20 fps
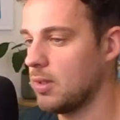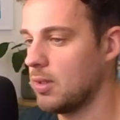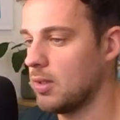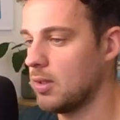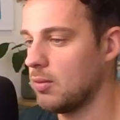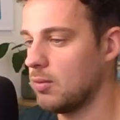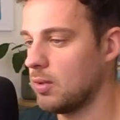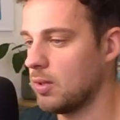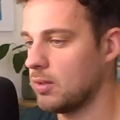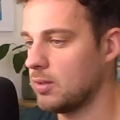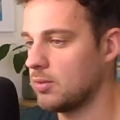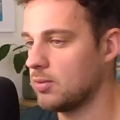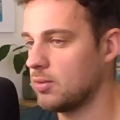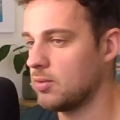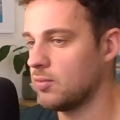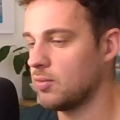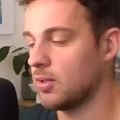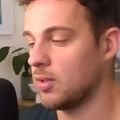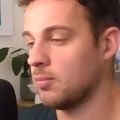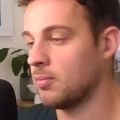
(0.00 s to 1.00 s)
Well, I need to
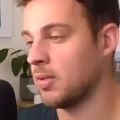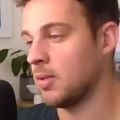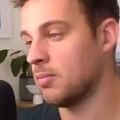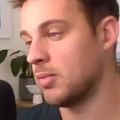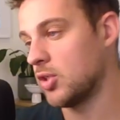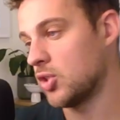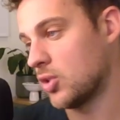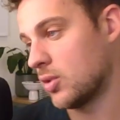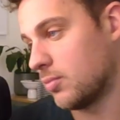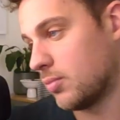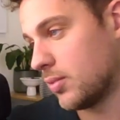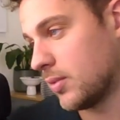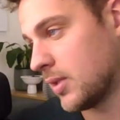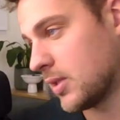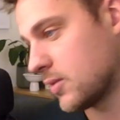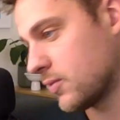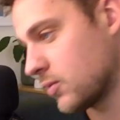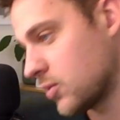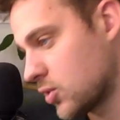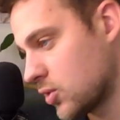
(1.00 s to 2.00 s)
develop my bishop,
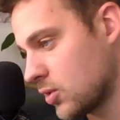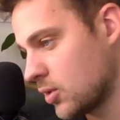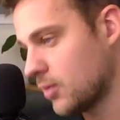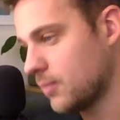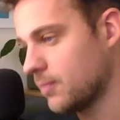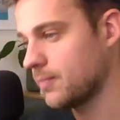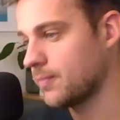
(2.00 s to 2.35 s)
that's for sure.